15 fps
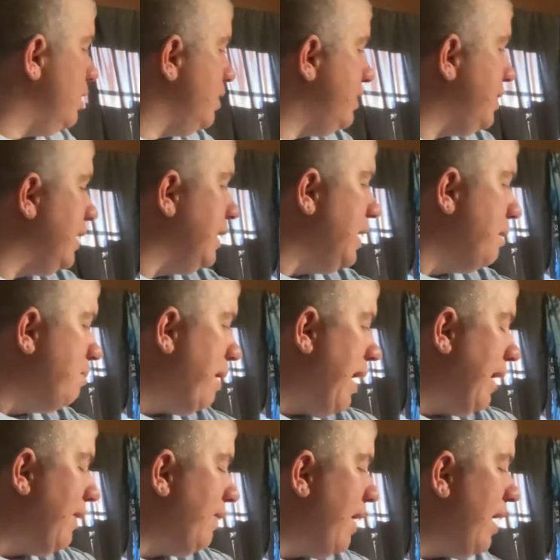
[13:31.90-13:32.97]
to get
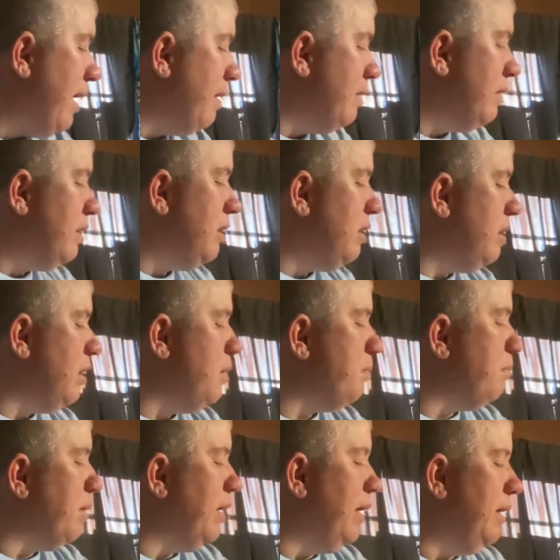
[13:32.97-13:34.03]
back in that.
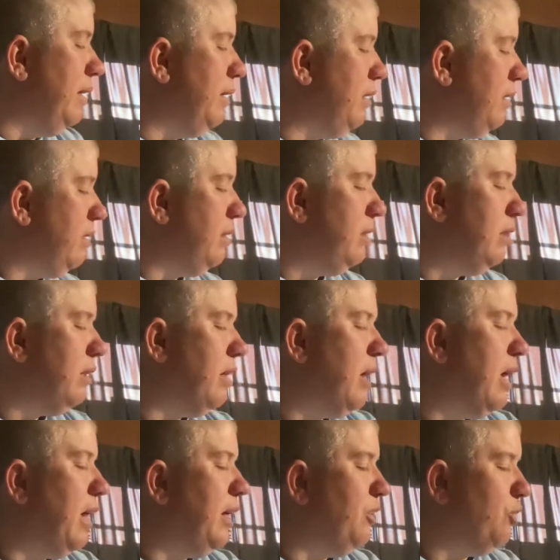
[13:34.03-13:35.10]
But
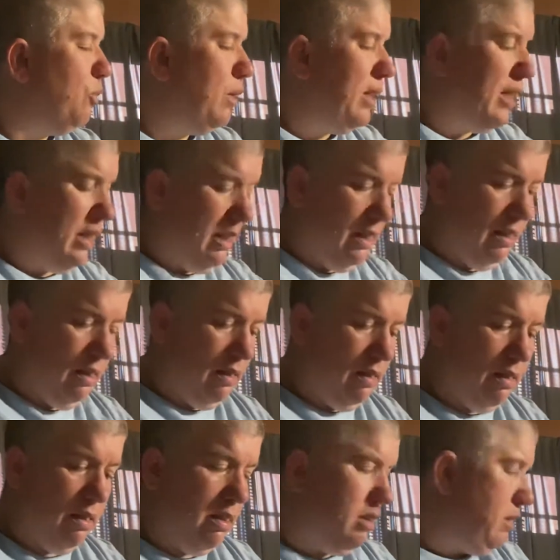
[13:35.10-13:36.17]
I enjoyed it.
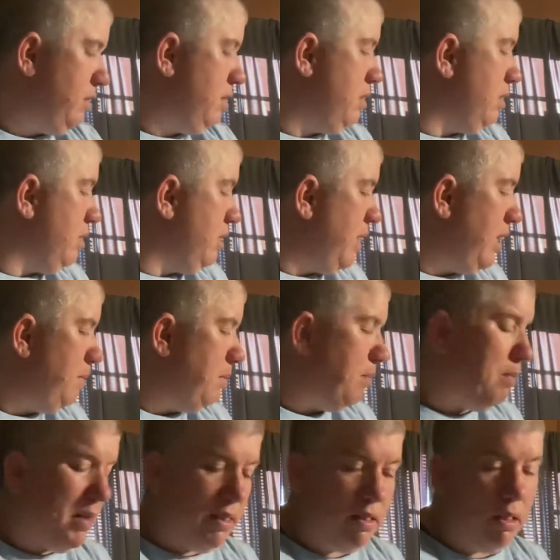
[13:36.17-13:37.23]
You'd be
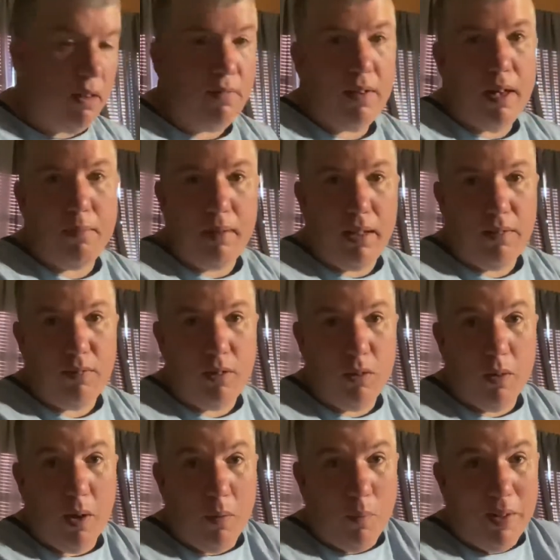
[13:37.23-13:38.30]
pissed off at me if you knew
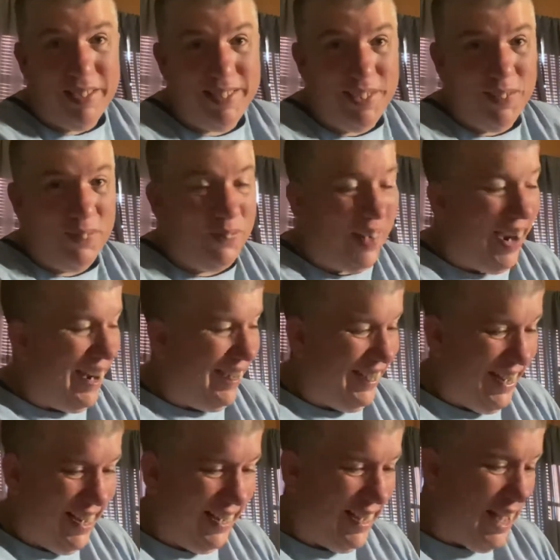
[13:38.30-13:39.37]
I wasn't
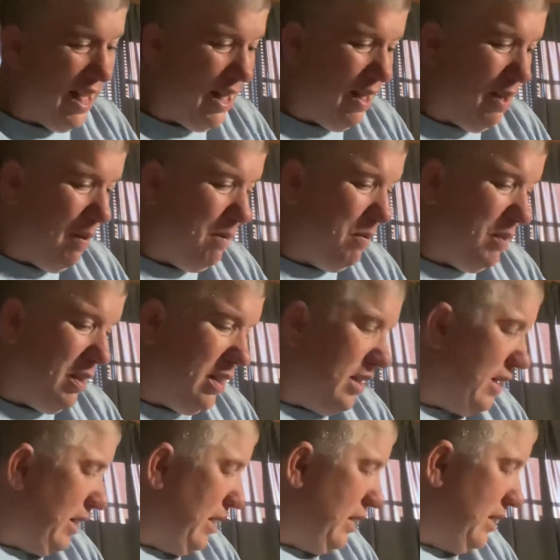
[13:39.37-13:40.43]
riding.
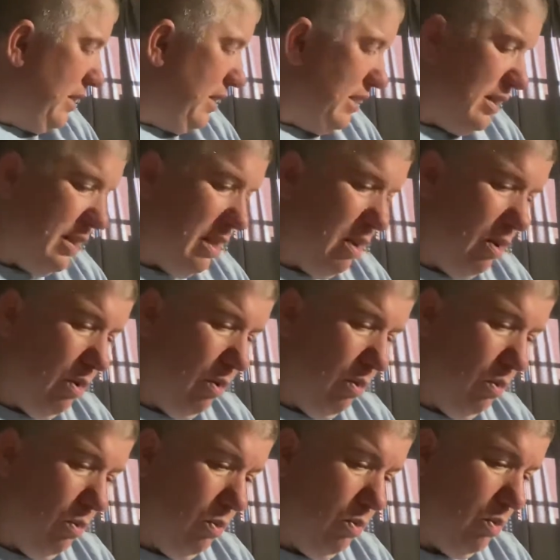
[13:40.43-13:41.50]

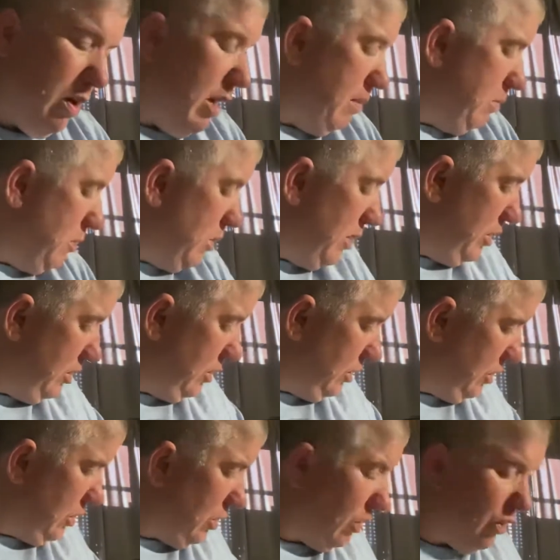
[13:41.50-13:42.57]
So I'm going to
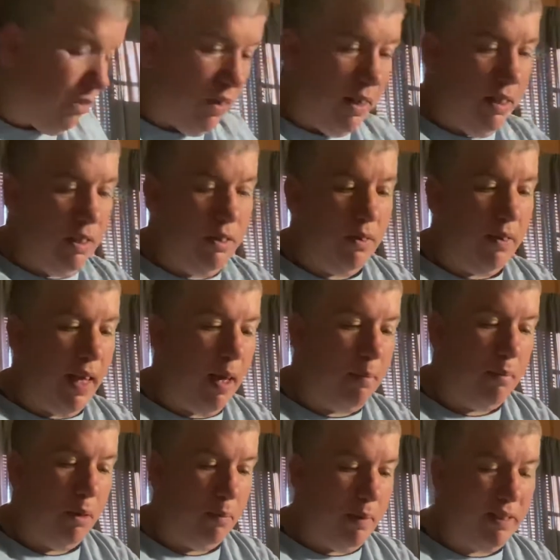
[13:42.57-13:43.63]
start trying to do that and
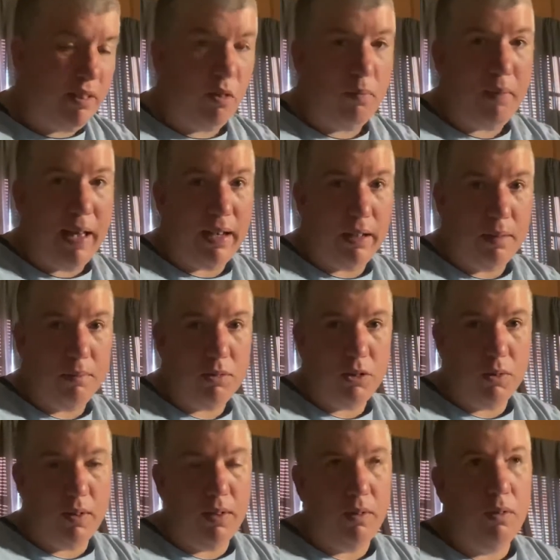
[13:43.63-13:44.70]
build myself back up
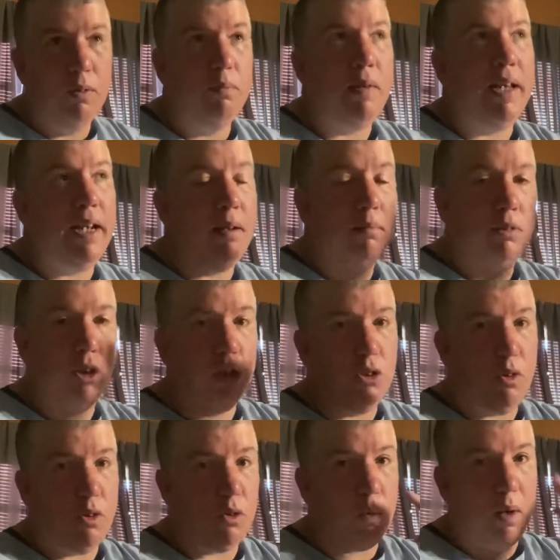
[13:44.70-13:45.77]
to being able to do
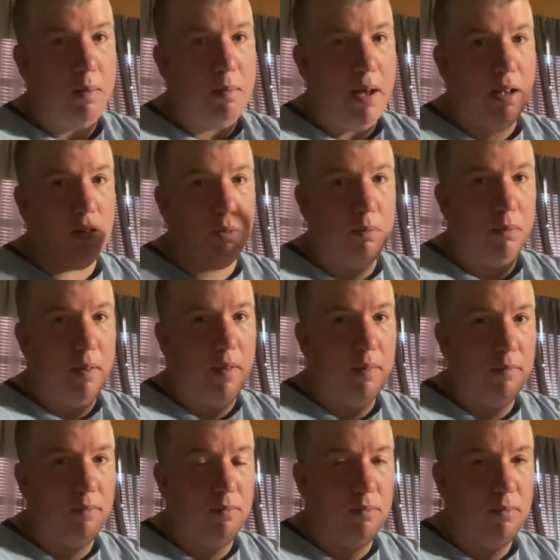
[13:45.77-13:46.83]
the 20-mile loop
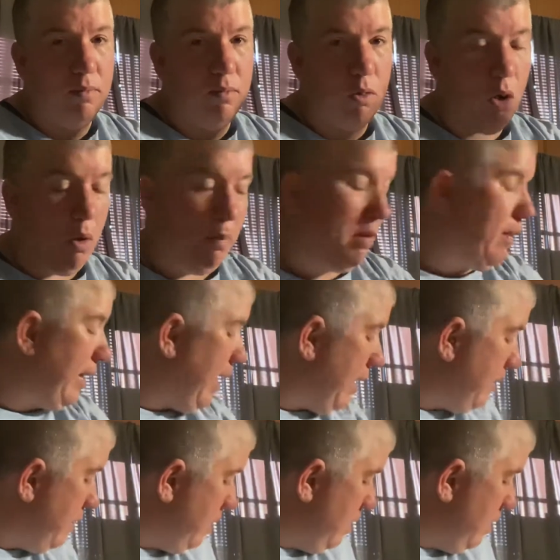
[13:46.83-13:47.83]
around Rehoboth again.